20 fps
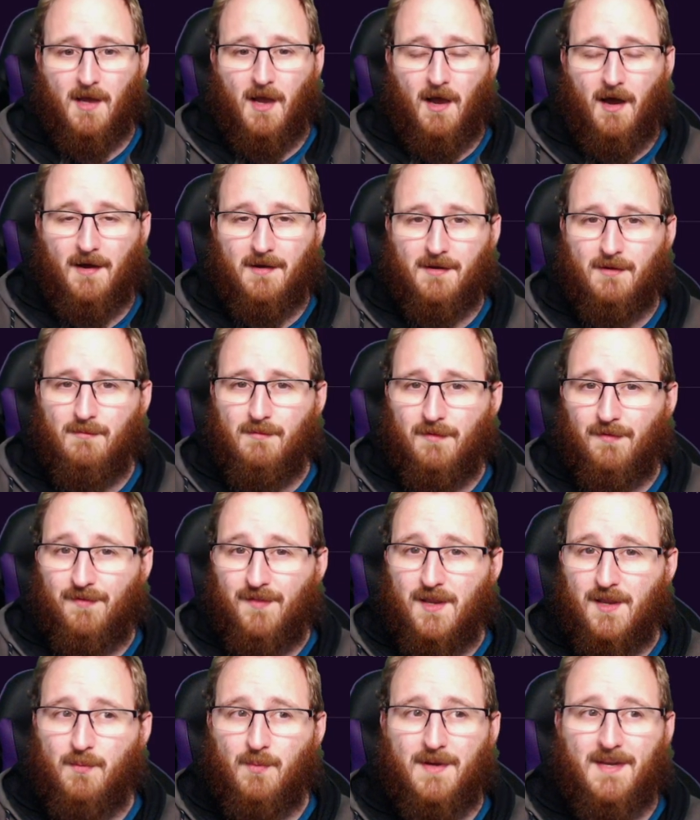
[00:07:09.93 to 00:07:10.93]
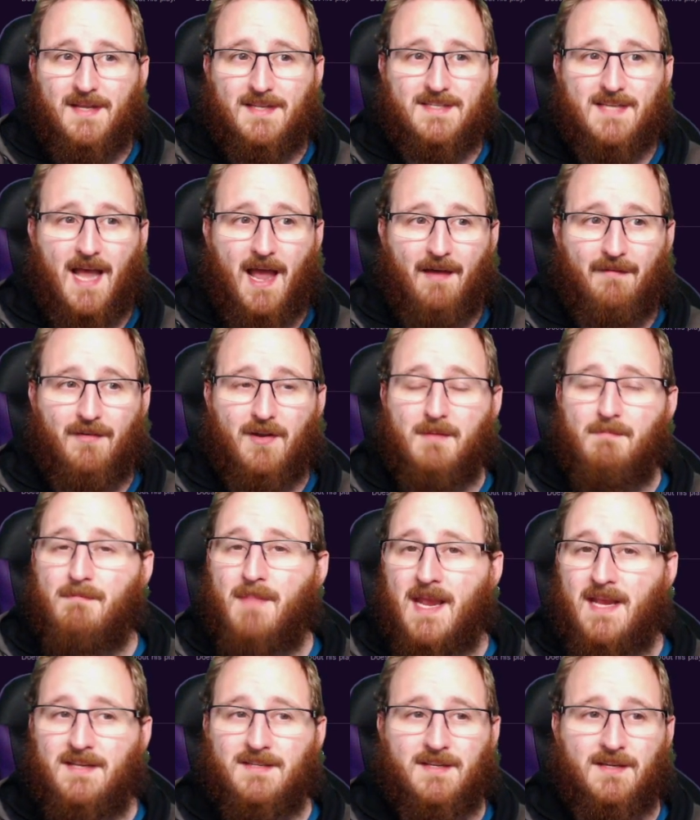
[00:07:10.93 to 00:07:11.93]
I don't think we need to have an
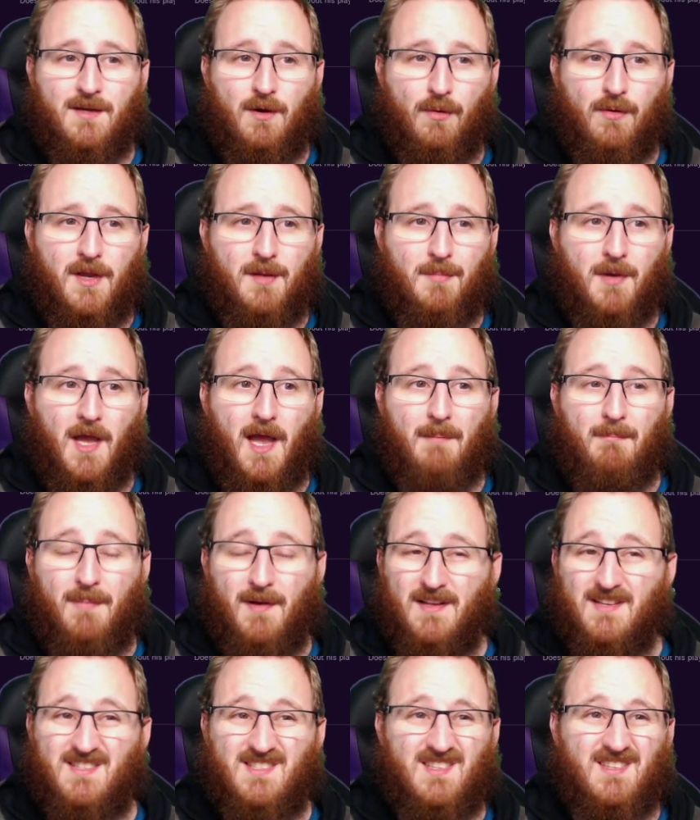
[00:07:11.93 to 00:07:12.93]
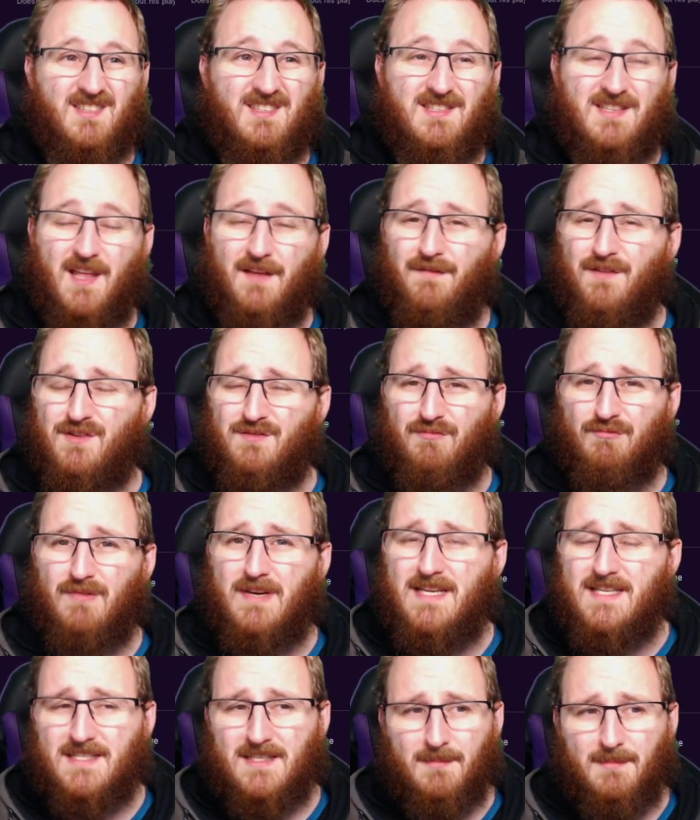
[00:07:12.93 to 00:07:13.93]
amazing goalkeeper, and plus, Steffen's
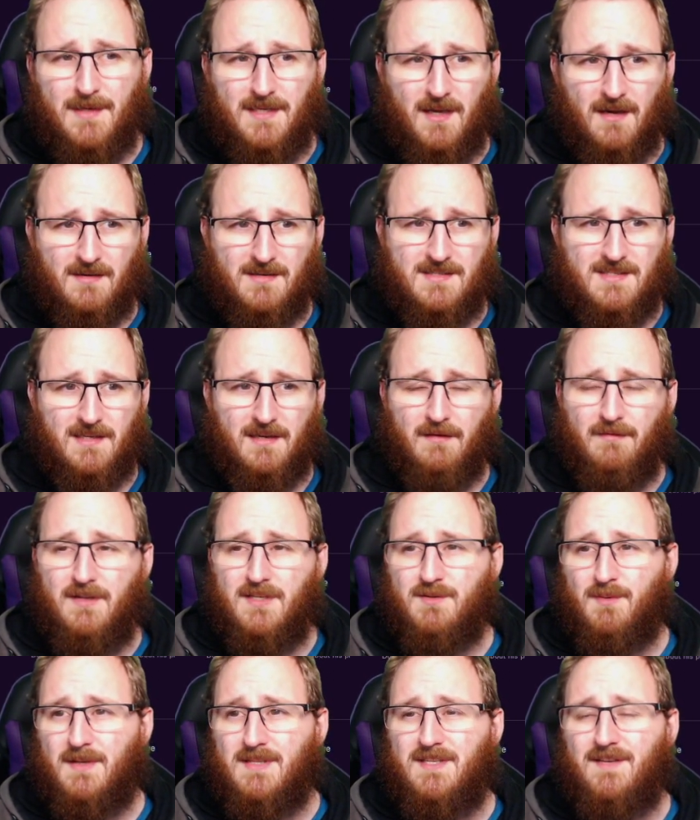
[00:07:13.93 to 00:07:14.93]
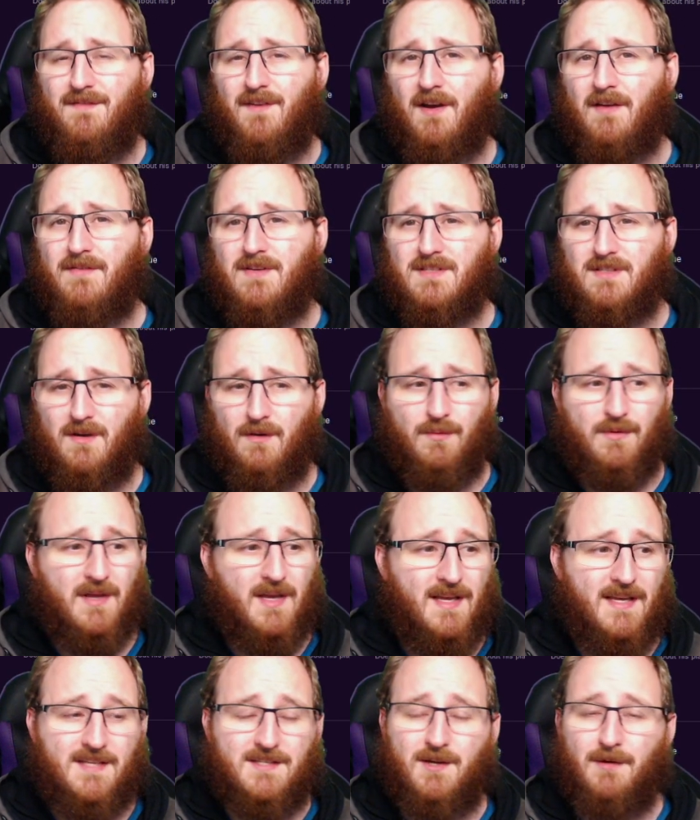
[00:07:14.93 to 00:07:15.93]
reasonably young, still only twenty-five years old.
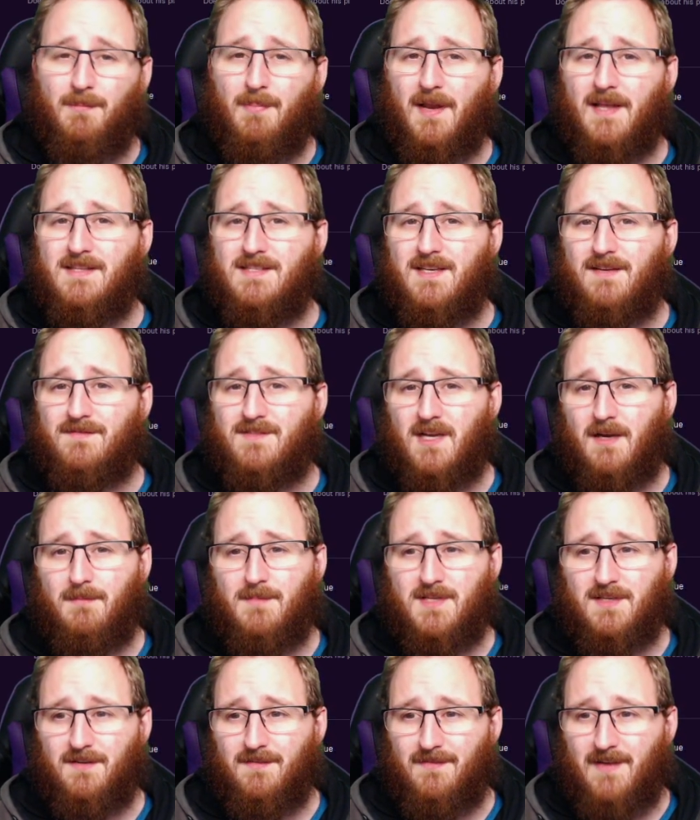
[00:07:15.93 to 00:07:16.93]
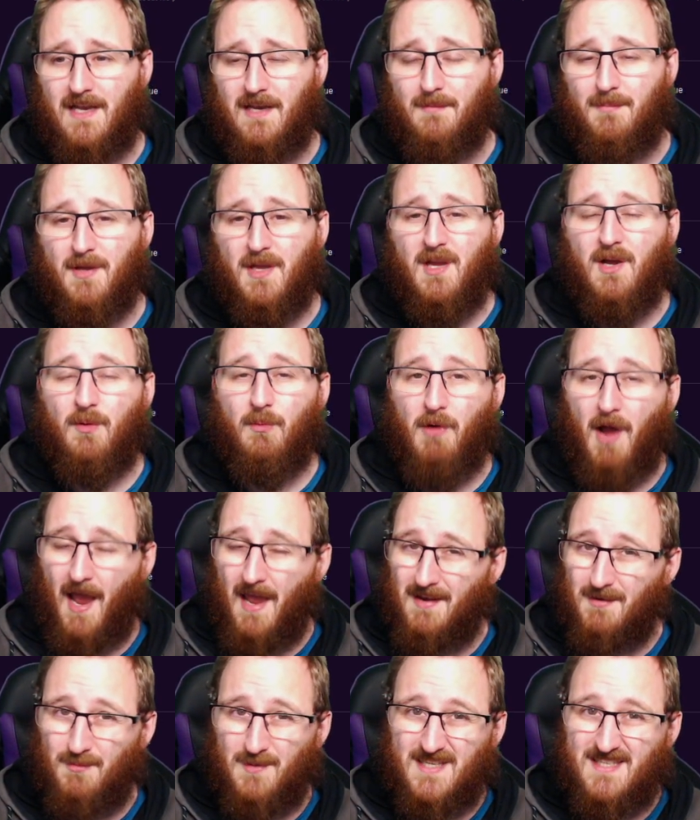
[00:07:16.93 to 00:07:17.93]
He's got plenty of time to develop,
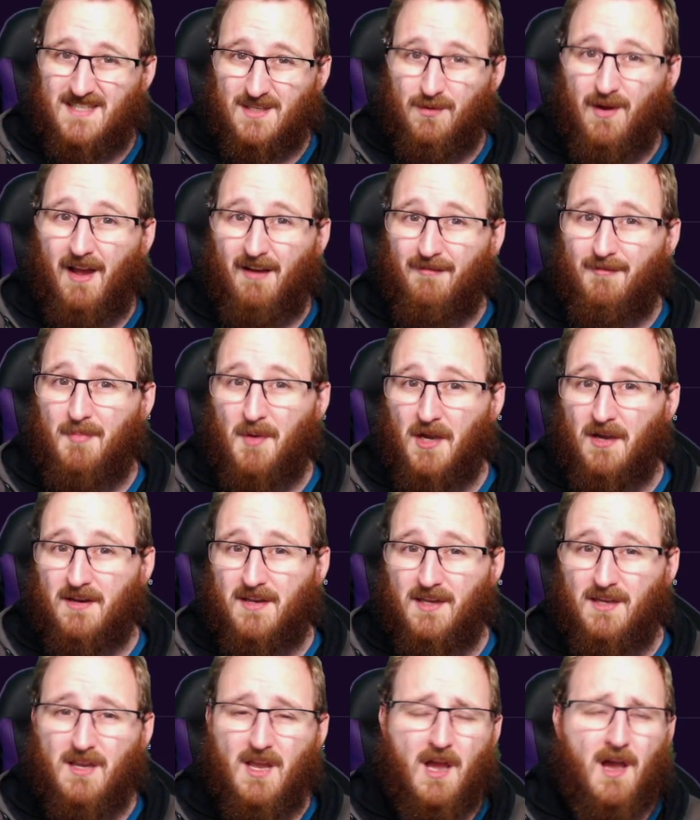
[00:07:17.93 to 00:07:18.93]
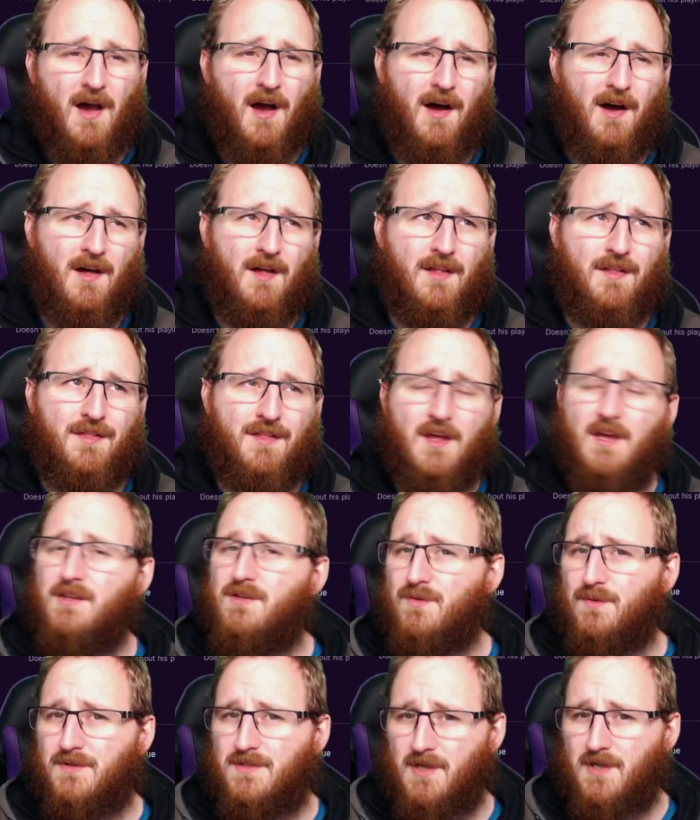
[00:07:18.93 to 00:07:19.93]
and we still have Bürki. Our
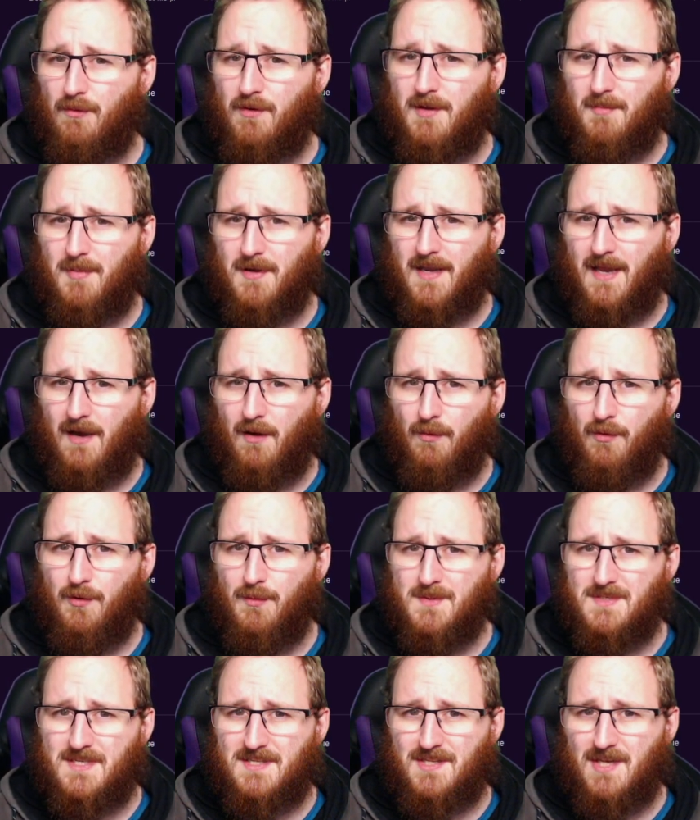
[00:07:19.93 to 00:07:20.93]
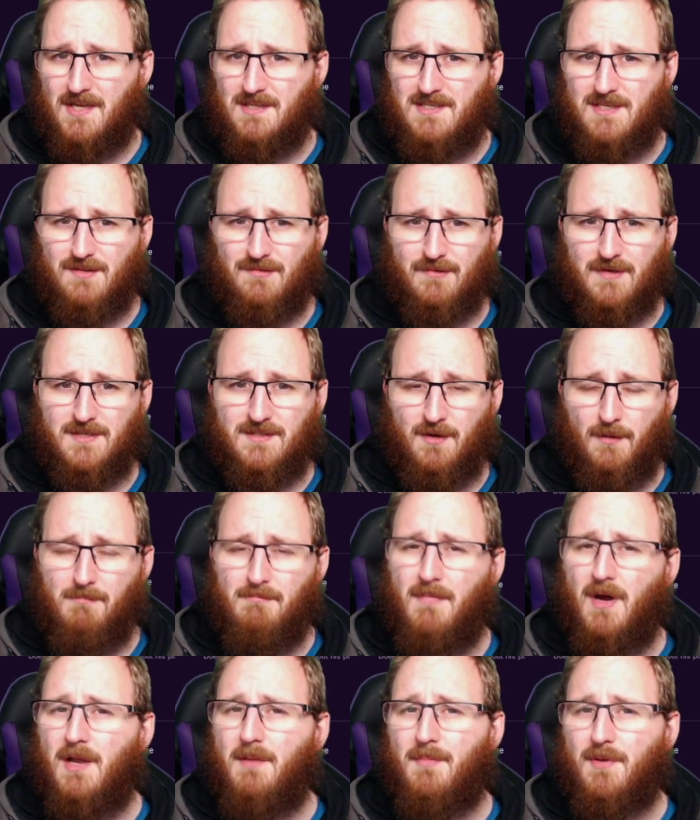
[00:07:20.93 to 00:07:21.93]
third-choice goalkeeper now, who is thirty-three years
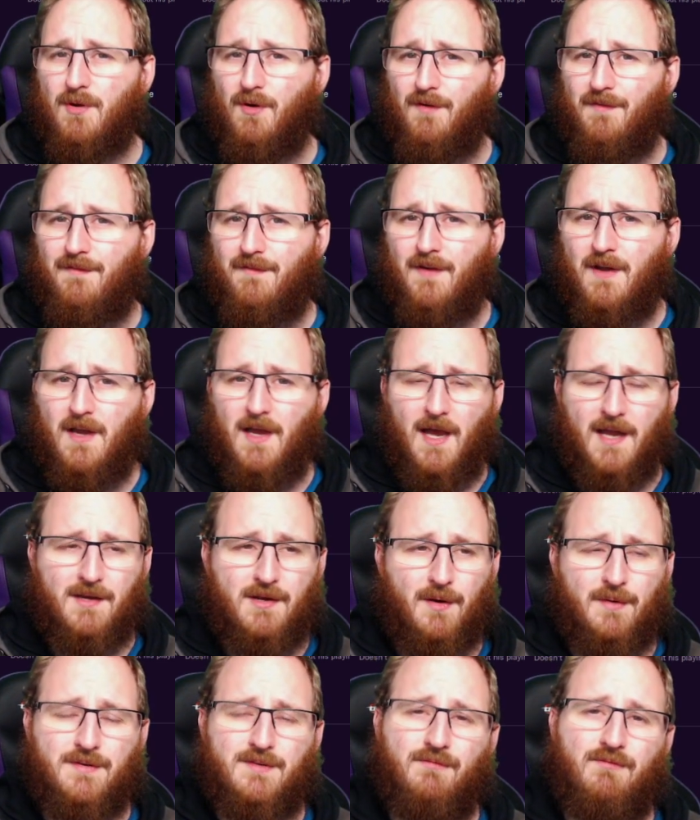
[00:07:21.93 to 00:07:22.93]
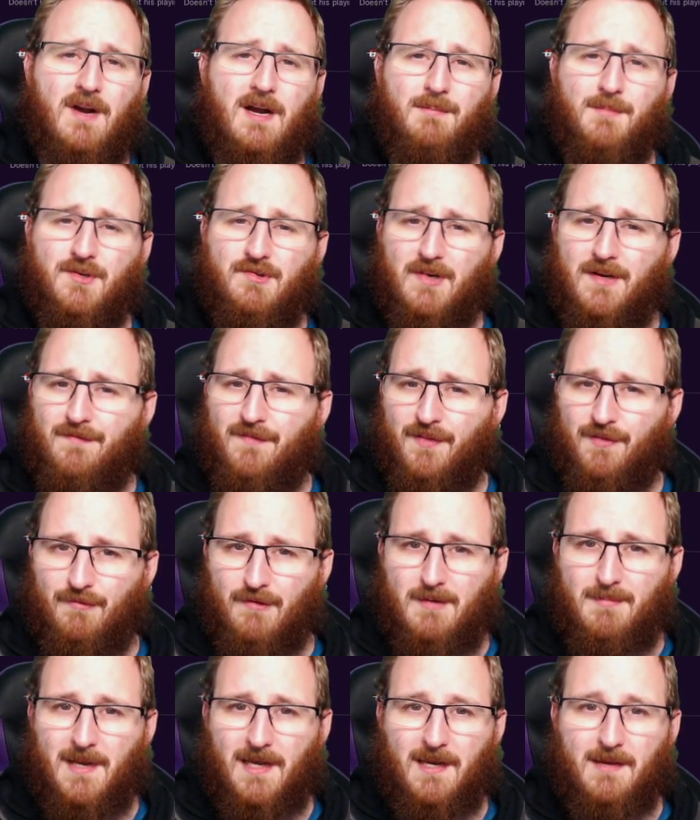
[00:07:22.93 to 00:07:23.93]
old, might be off and going to Real Madrid for
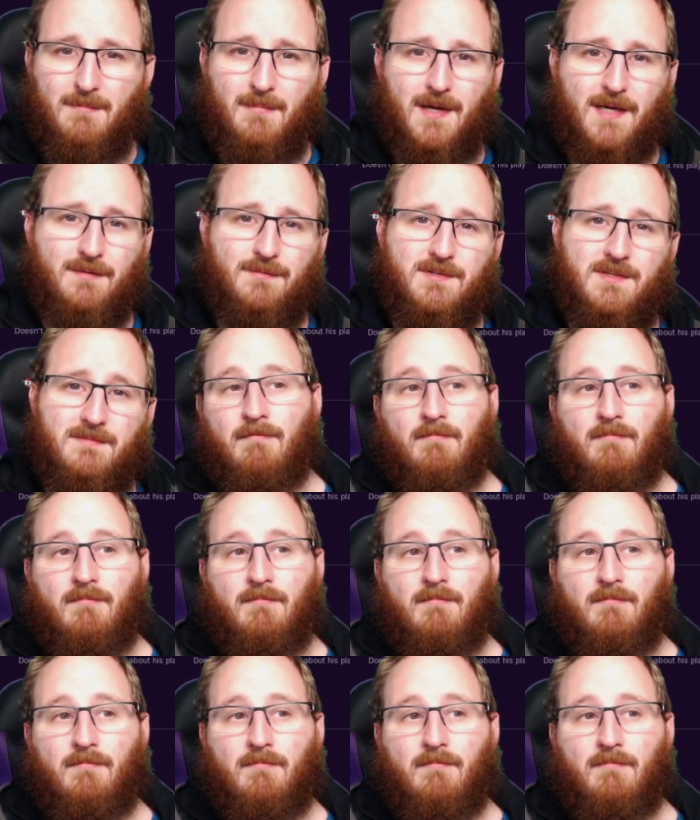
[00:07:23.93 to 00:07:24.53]
three million pounds.